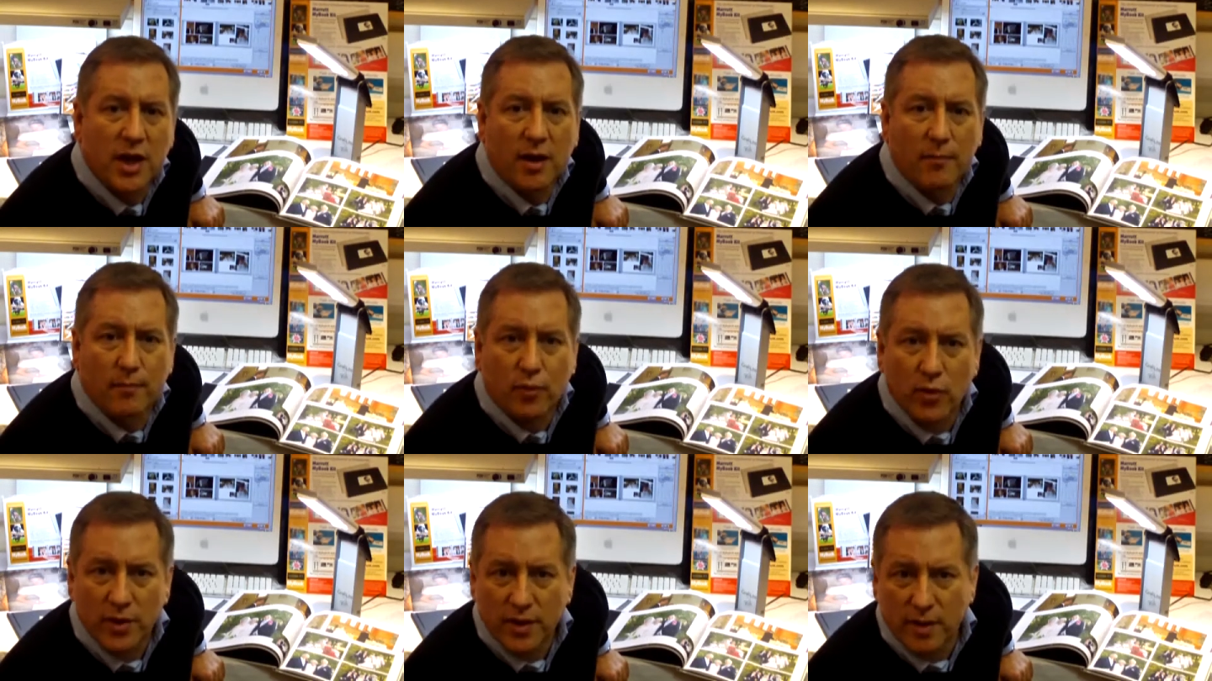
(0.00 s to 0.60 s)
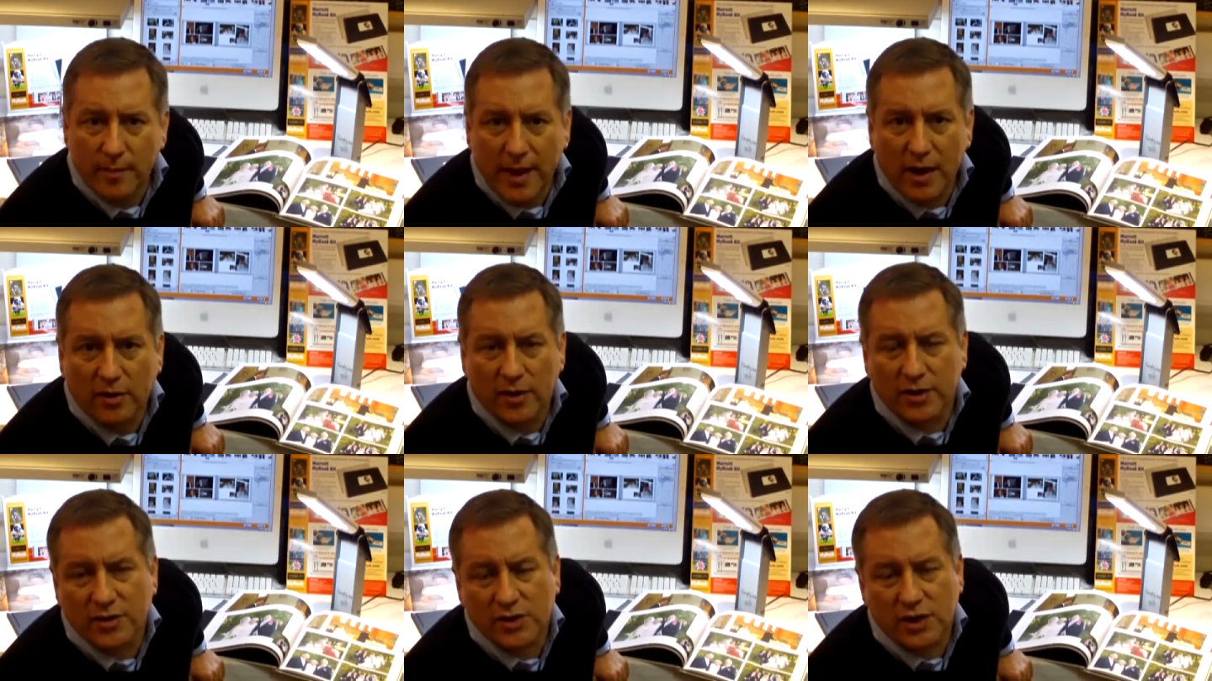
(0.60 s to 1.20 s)
and print them
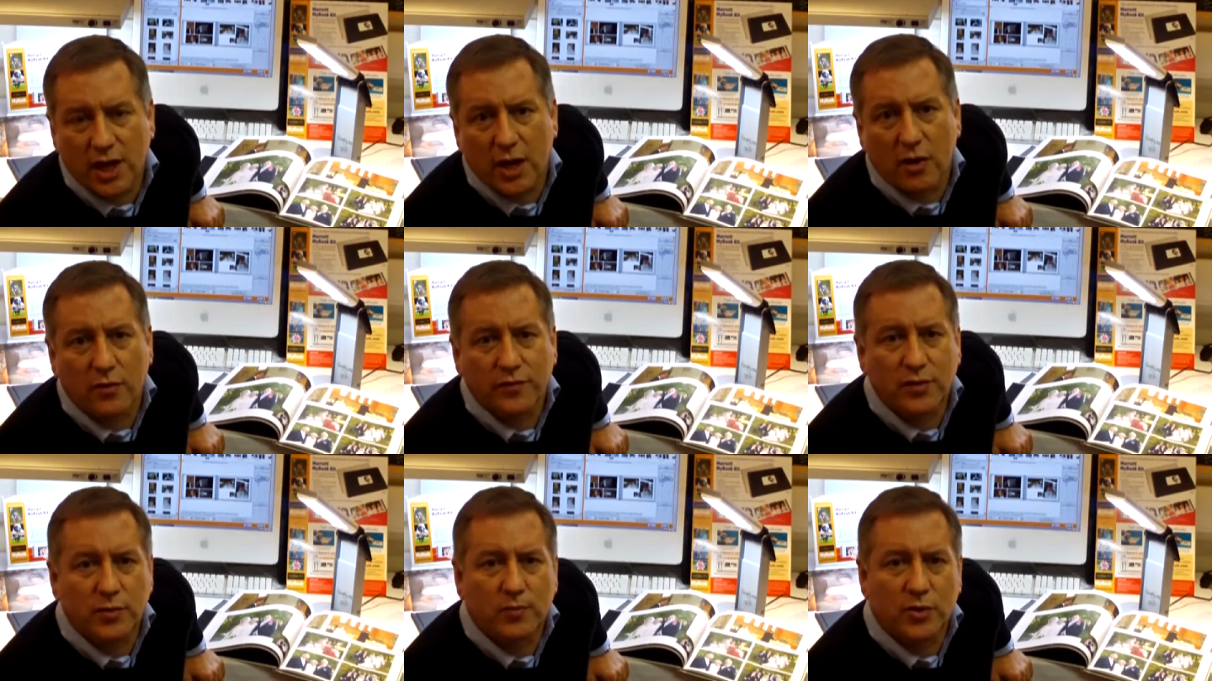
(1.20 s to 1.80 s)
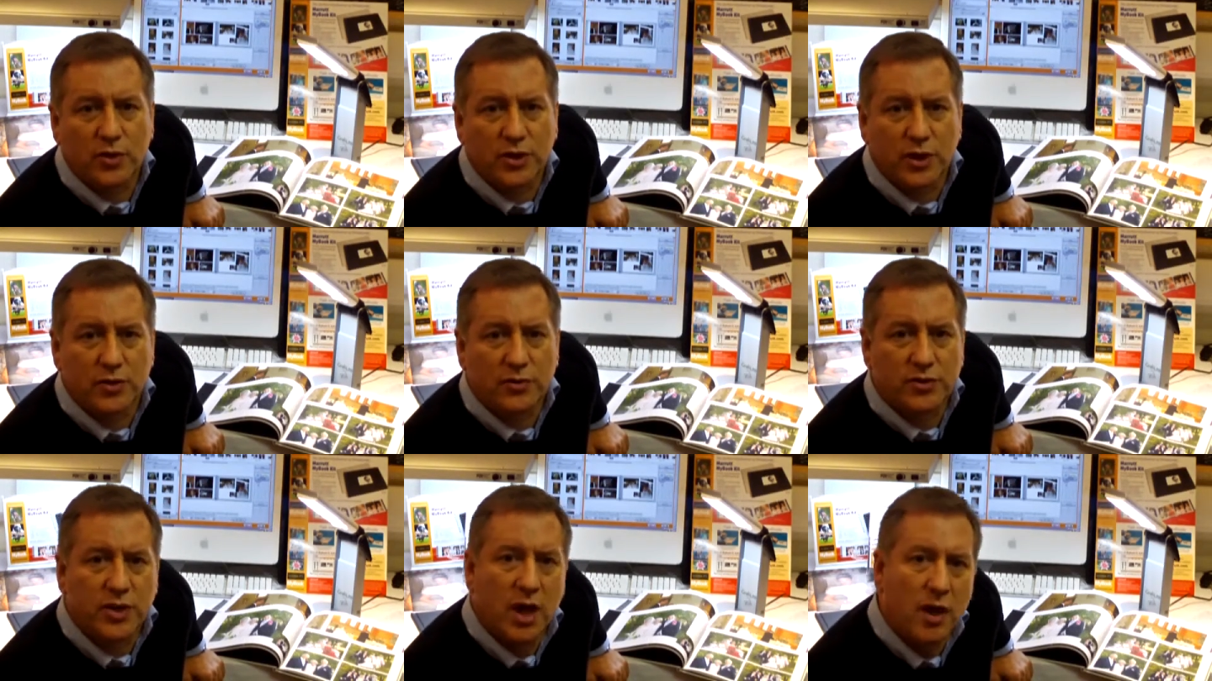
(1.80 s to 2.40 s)
out yourself to
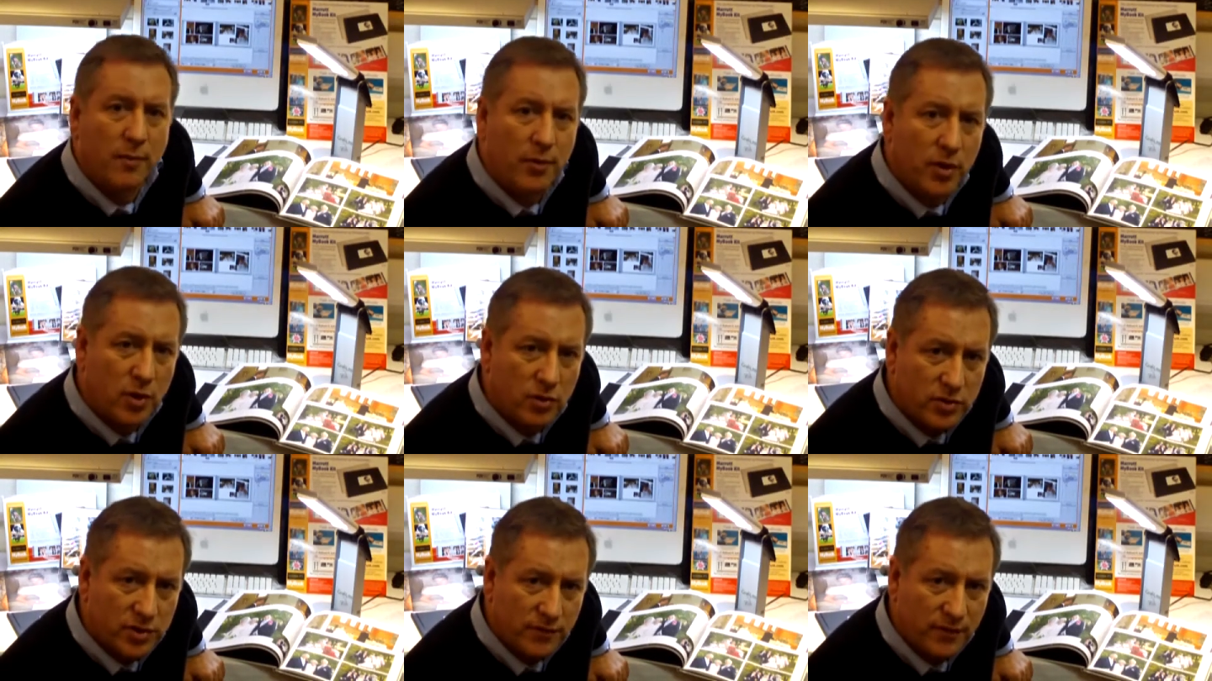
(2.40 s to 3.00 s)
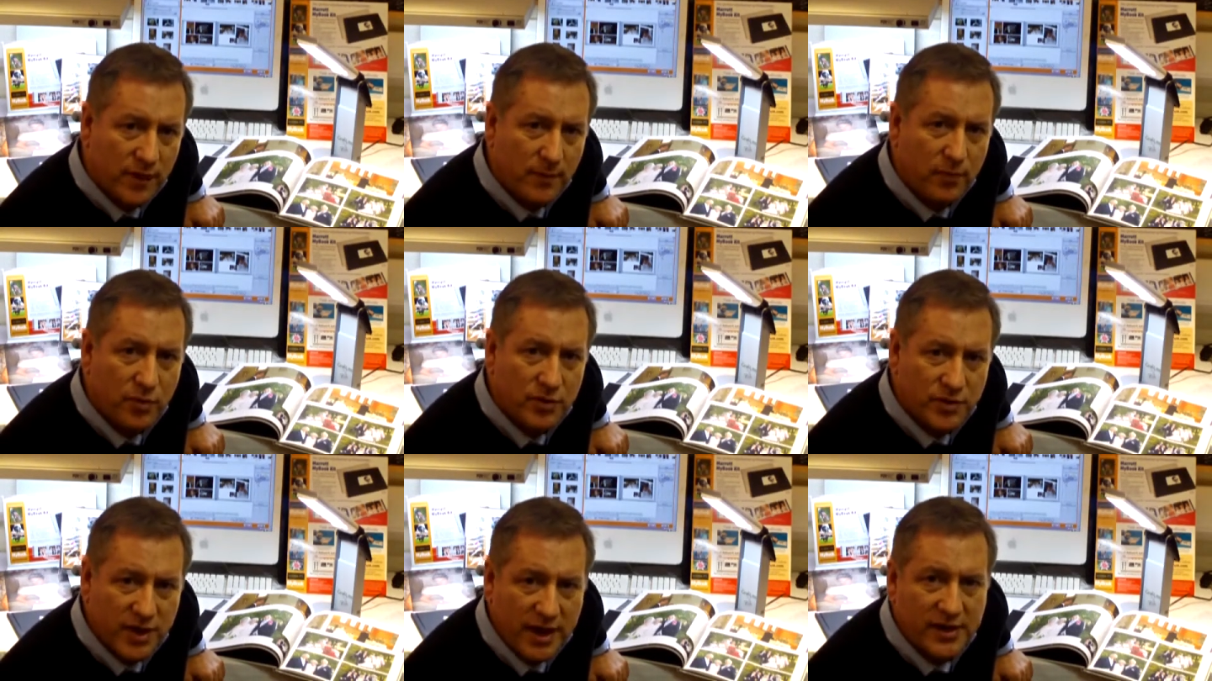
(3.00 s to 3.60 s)
produce beautifully
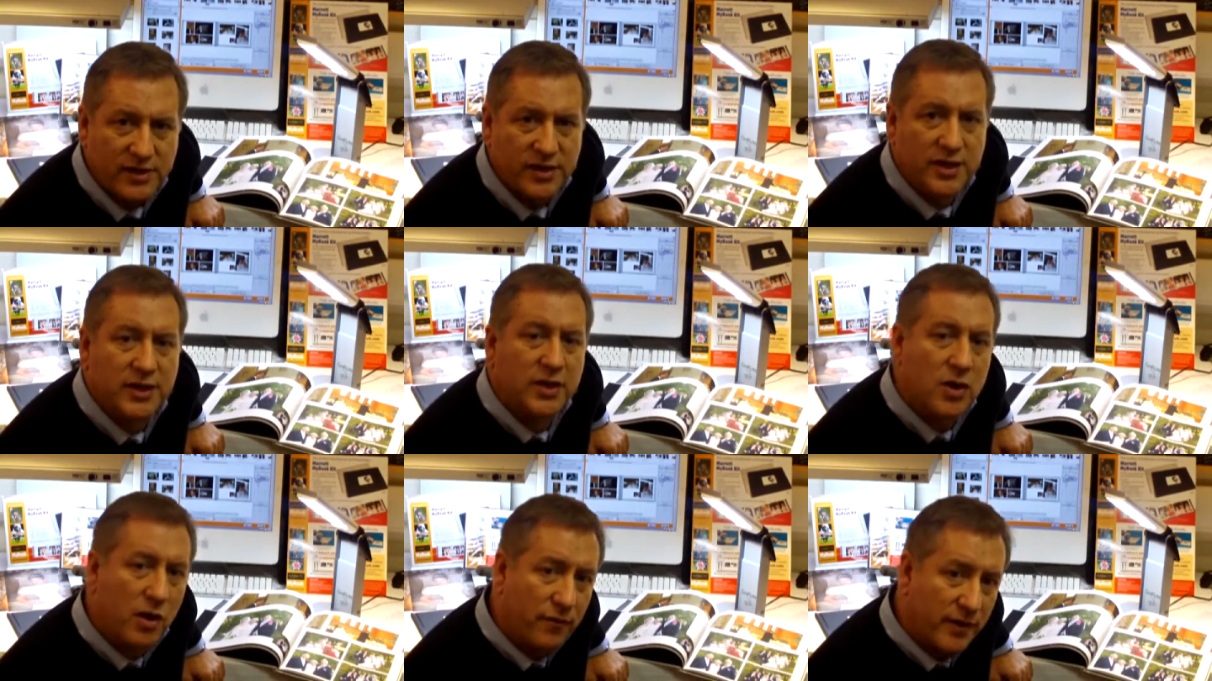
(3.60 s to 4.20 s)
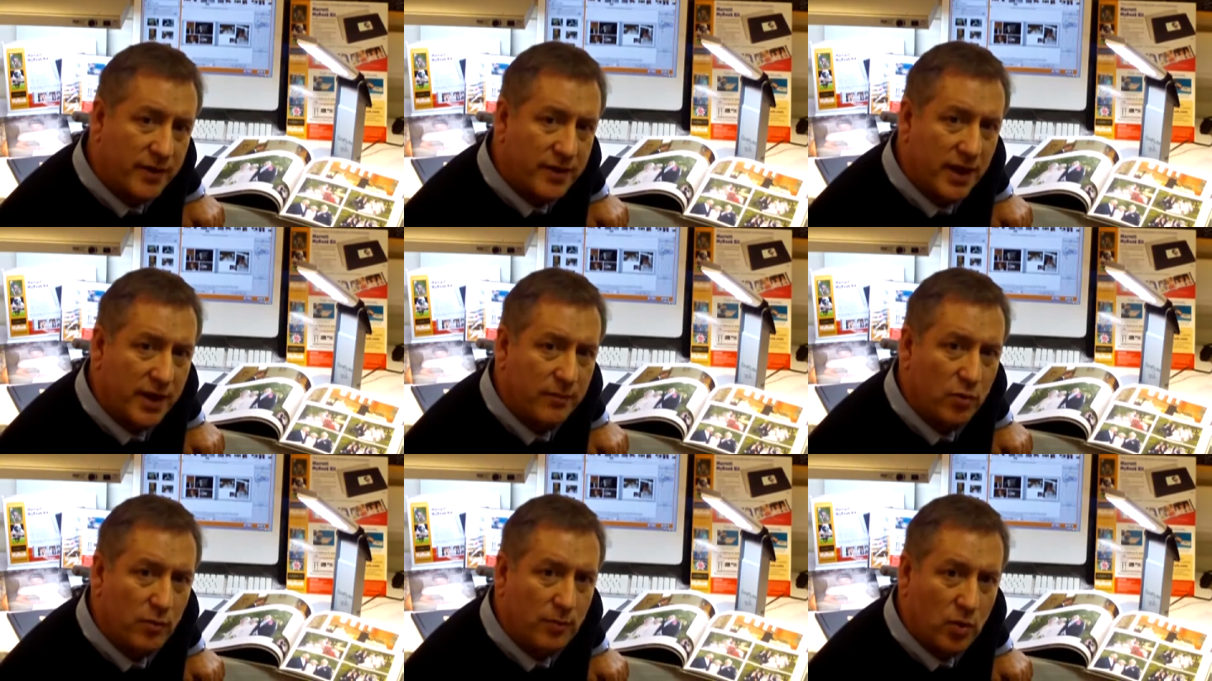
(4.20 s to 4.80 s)
presented coffee
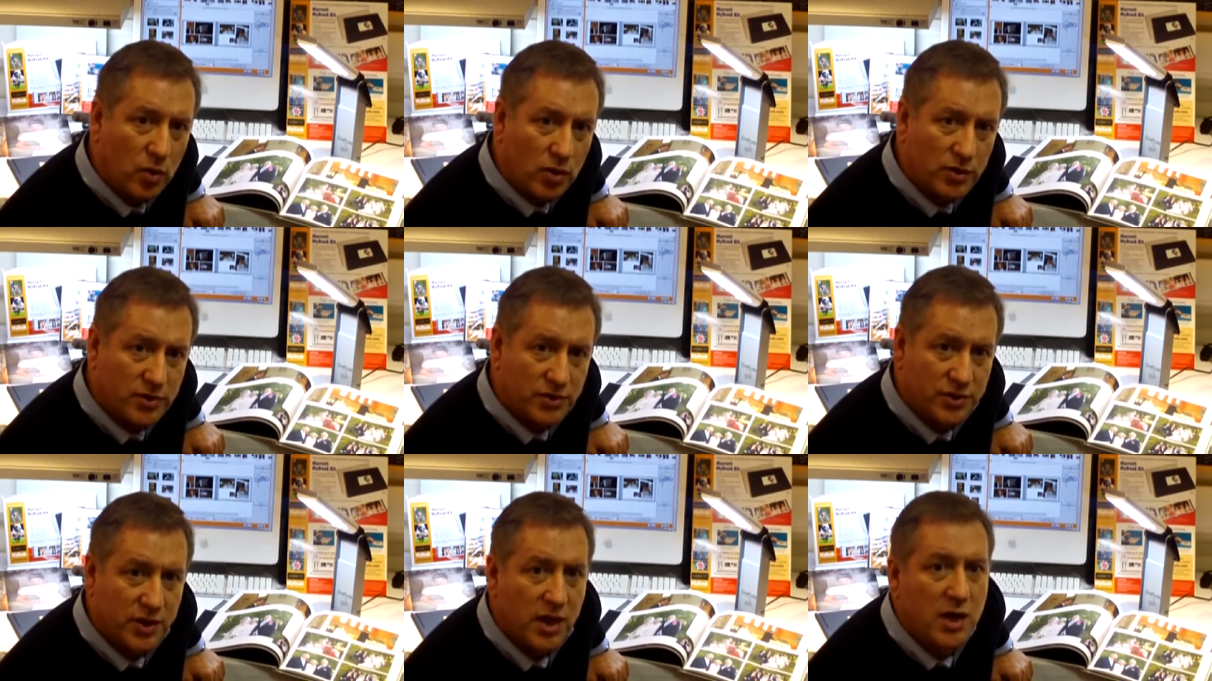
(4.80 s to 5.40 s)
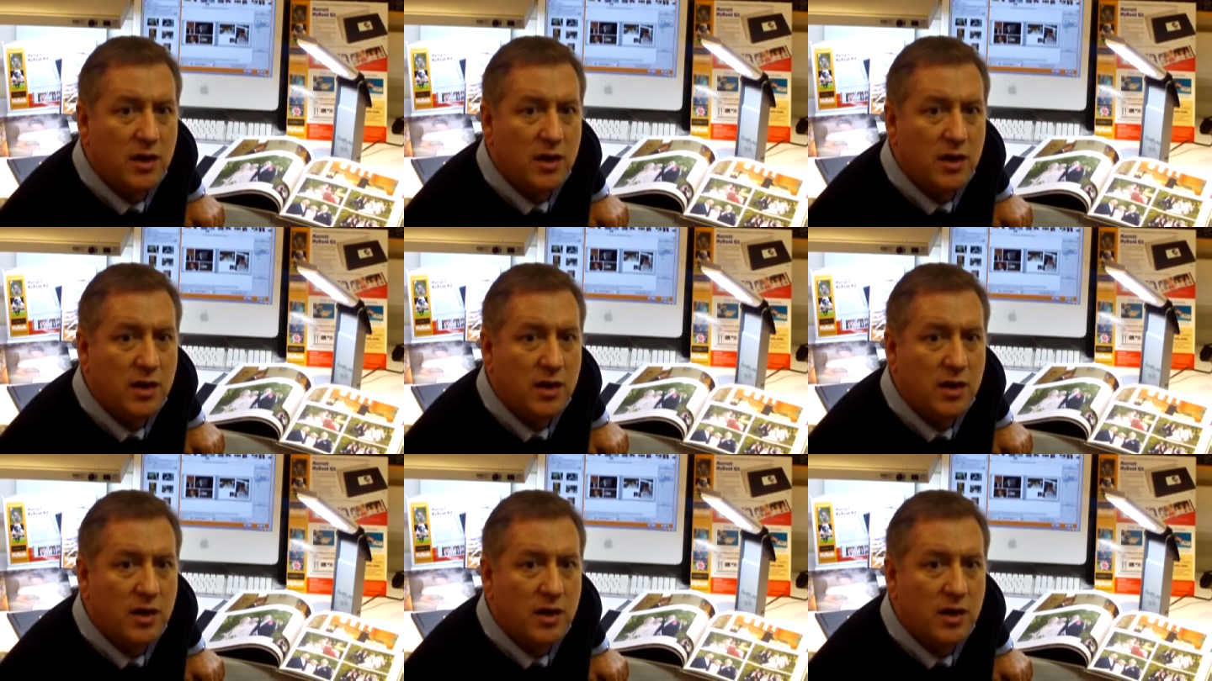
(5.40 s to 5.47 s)
table books